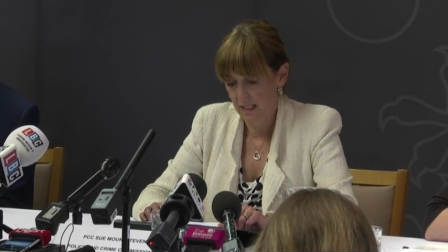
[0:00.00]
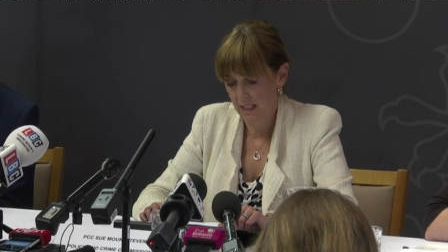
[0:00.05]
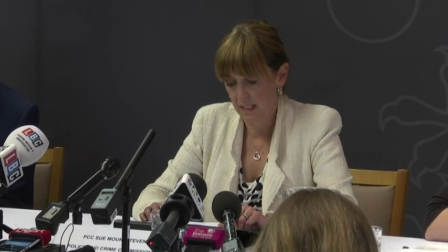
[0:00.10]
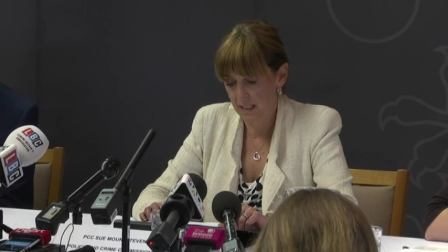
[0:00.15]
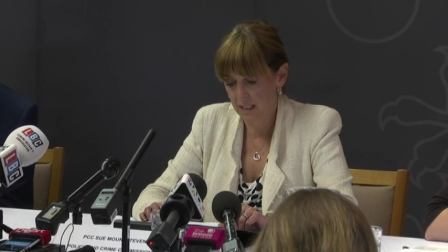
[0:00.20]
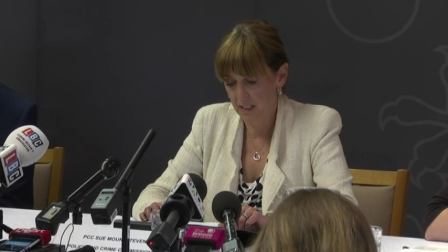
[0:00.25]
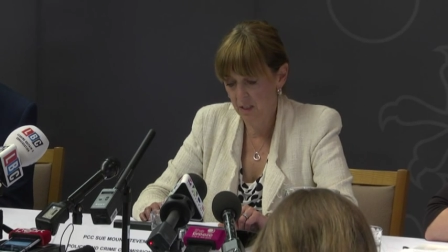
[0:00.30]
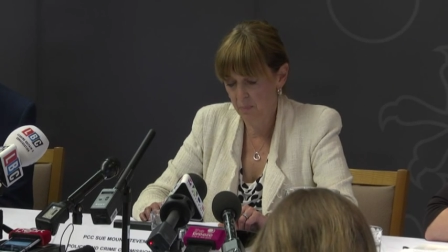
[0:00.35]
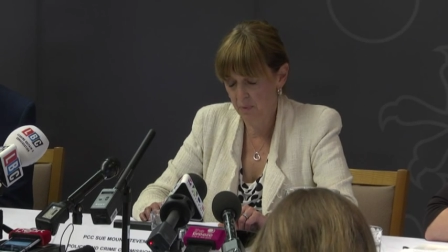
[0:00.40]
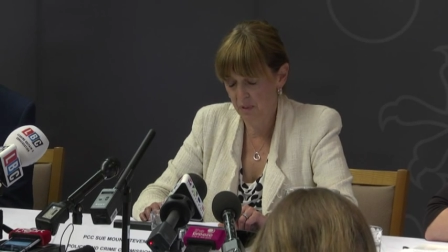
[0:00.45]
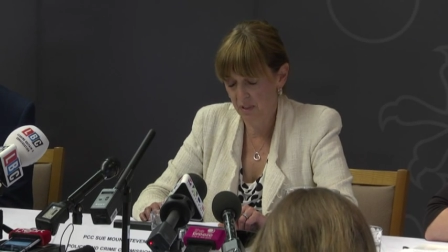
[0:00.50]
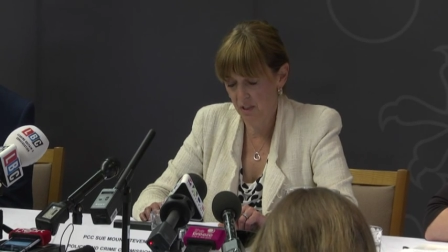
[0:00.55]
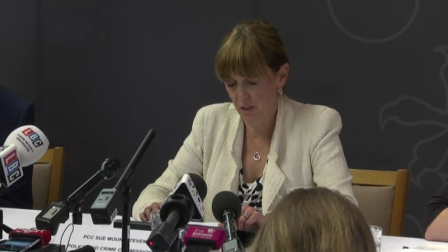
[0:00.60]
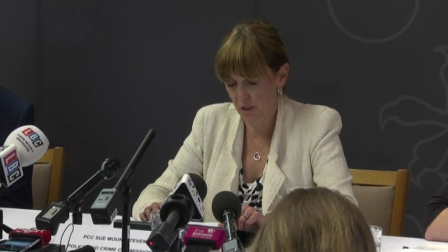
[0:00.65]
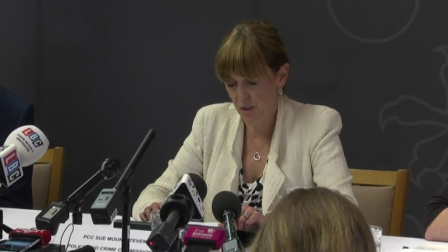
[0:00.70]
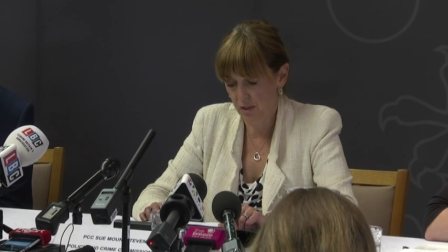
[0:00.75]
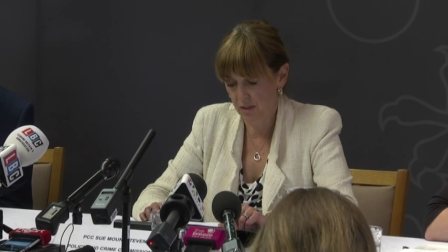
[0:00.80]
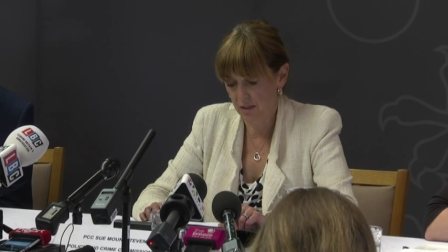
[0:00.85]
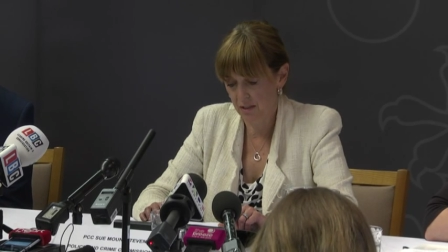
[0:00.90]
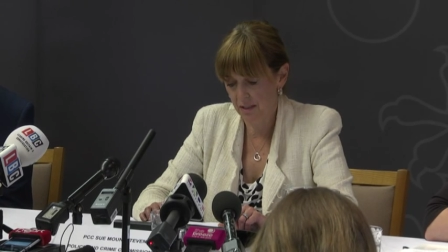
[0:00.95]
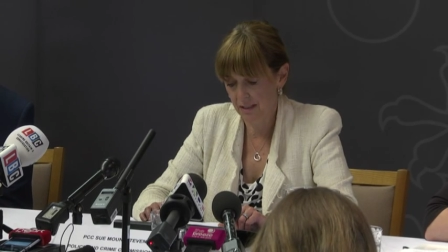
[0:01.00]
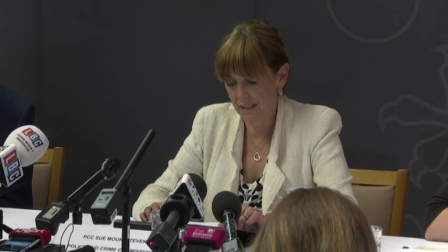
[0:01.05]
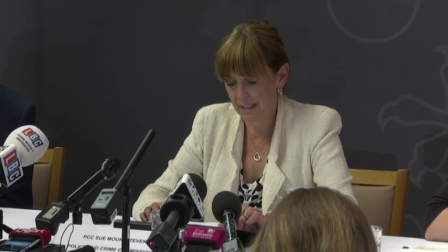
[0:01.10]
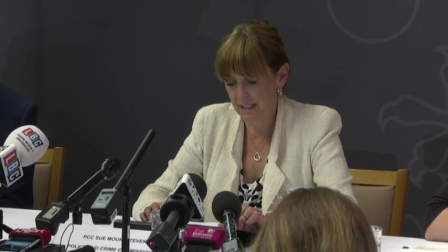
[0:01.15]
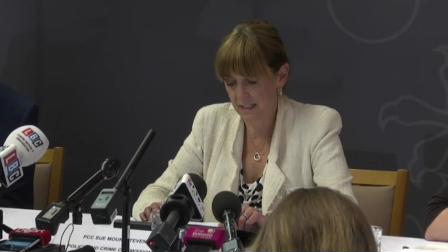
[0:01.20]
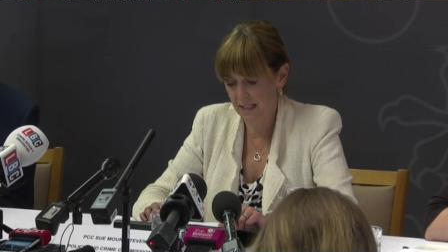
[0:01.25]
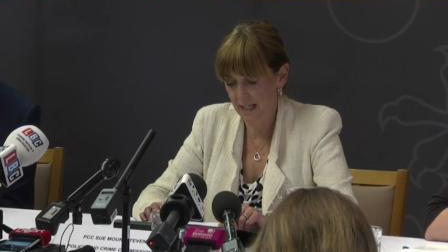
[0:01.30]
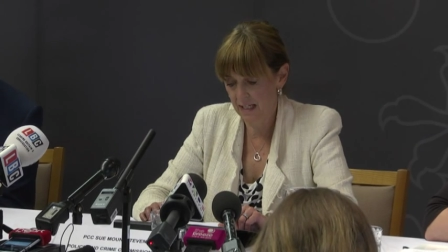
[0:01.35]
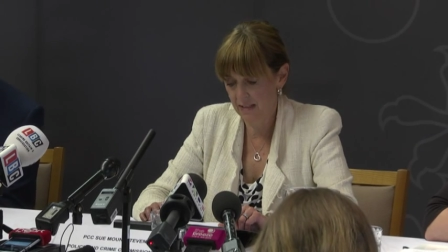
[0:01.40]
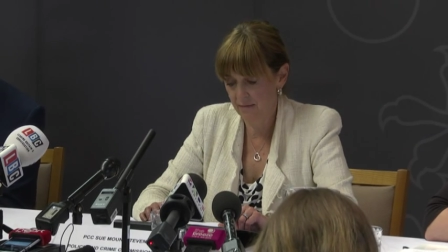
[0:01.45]
in his position to
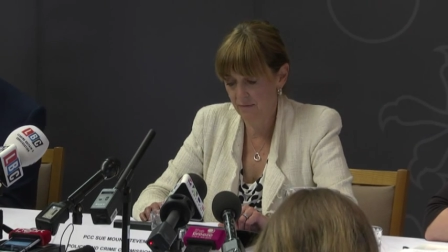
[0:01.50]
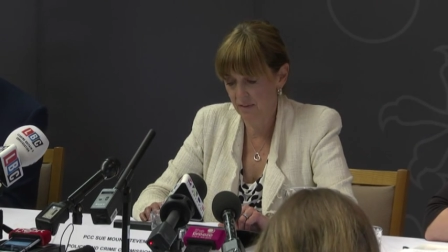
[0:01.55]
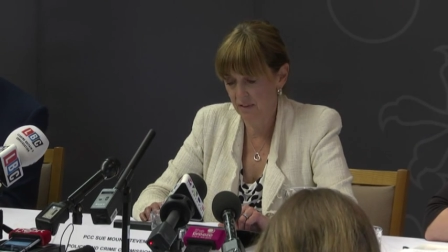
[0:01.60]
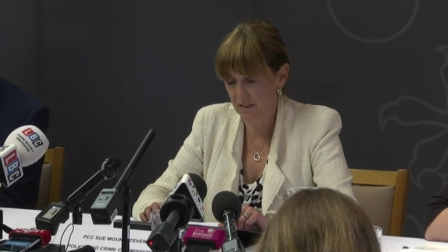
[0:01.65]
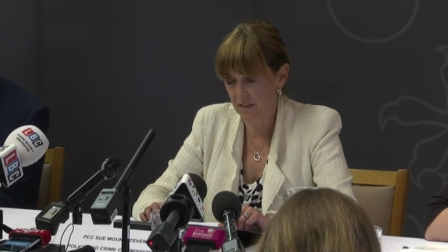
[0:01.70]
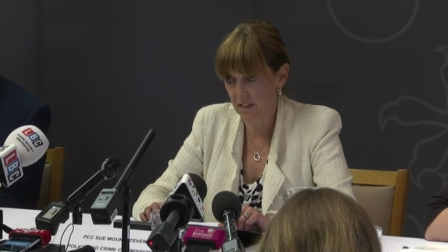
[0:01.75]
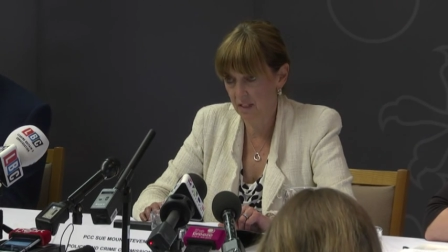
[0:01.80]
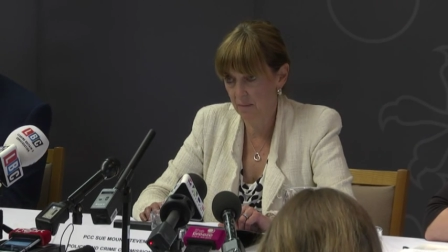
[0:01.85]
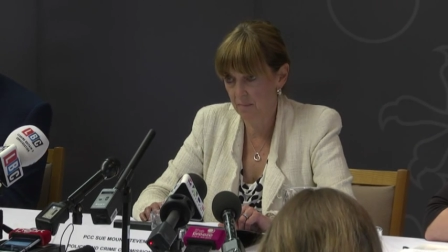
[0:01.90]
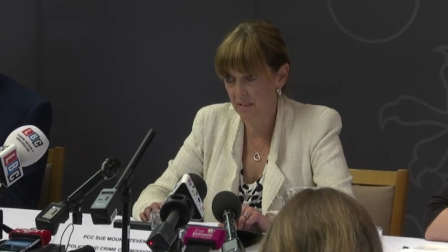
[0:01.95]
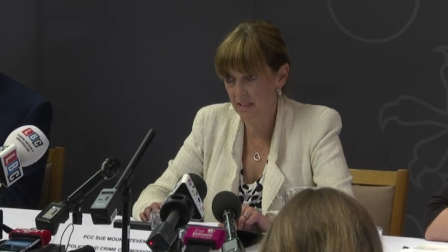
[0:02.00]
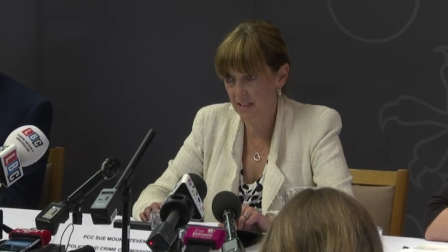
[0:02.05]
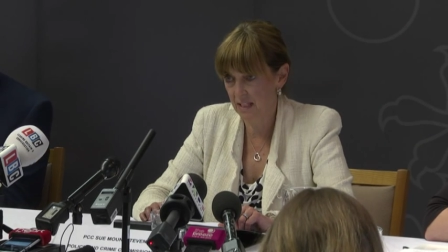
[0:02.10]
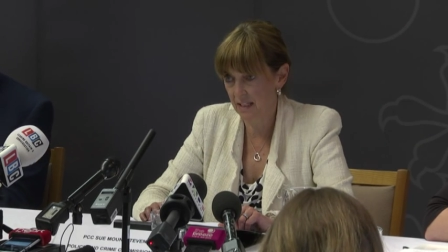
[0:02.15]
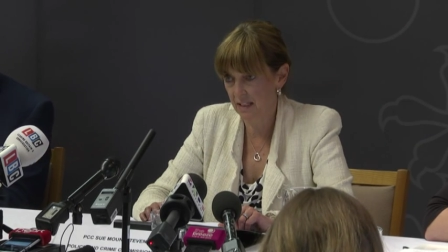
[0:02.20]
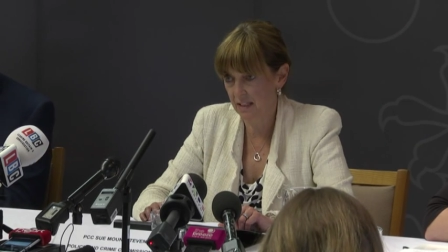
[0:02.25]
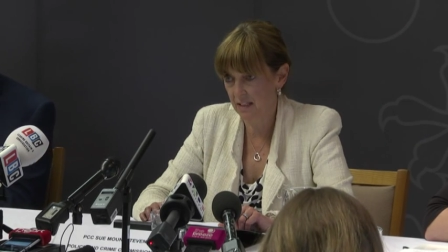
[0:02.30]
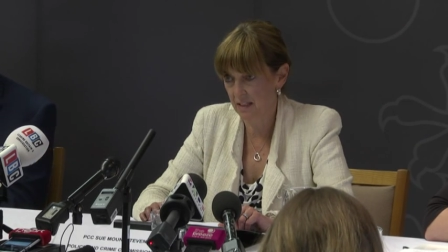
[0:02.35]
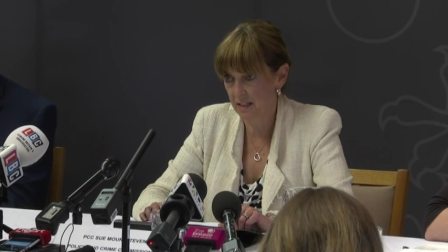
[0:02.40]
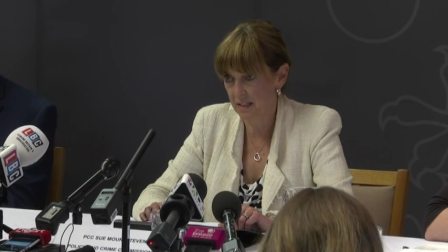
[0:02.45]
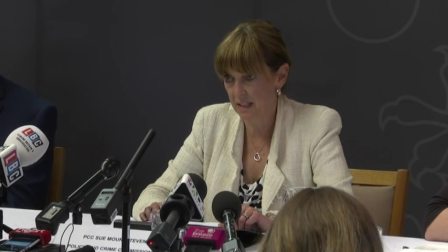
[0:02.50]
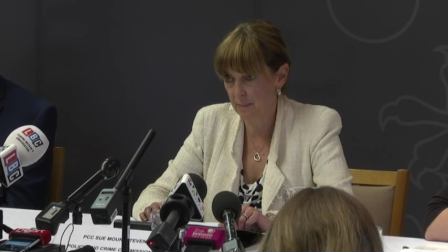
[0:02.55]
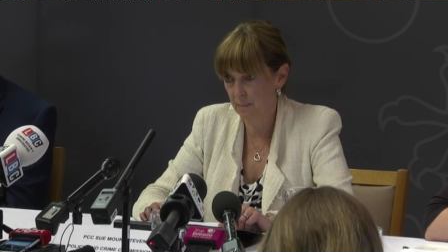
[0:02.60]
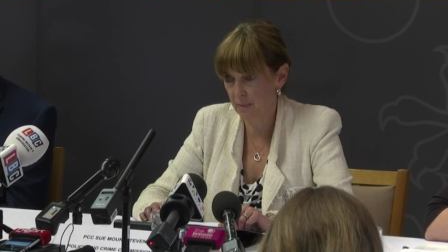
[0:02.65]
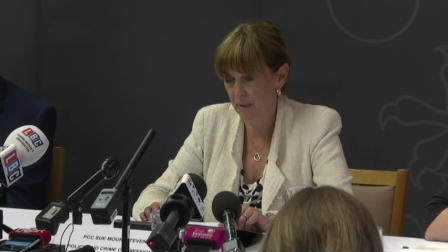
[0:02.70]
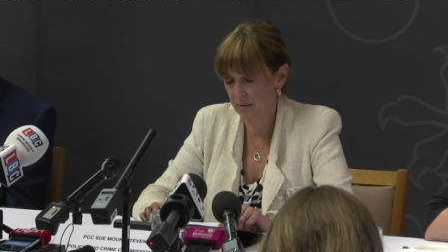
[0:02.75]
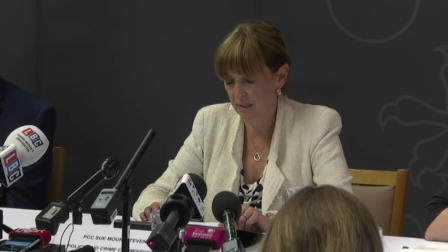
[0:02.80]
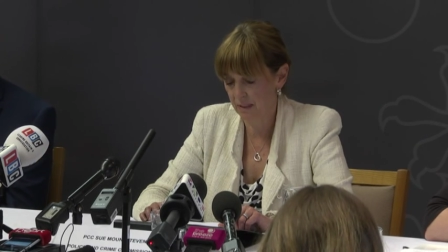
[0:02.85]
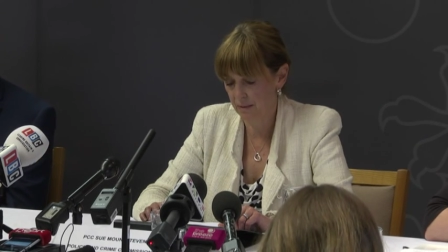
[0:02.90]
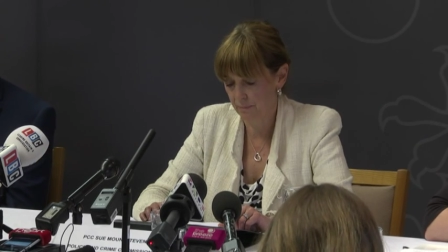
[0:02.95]
lead Avon and Somerset
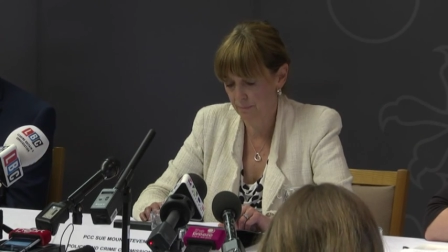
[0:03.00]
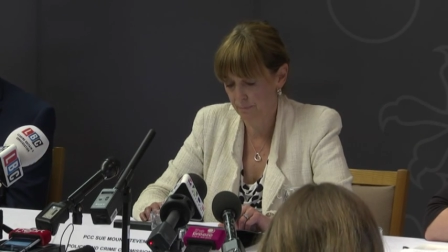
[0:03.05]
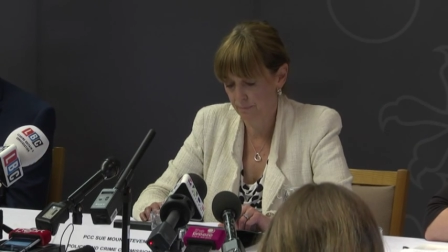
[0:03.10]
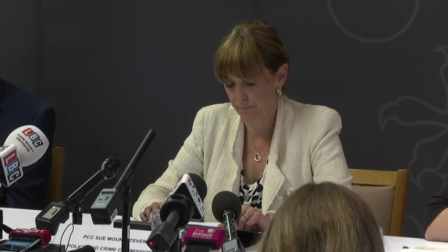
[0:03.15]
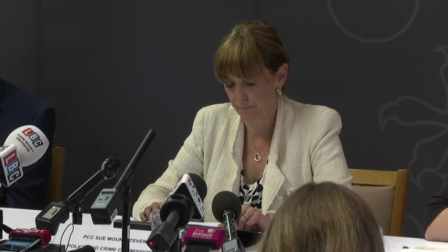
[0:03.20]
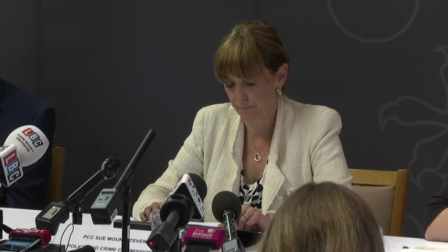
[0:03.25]
Constabulary.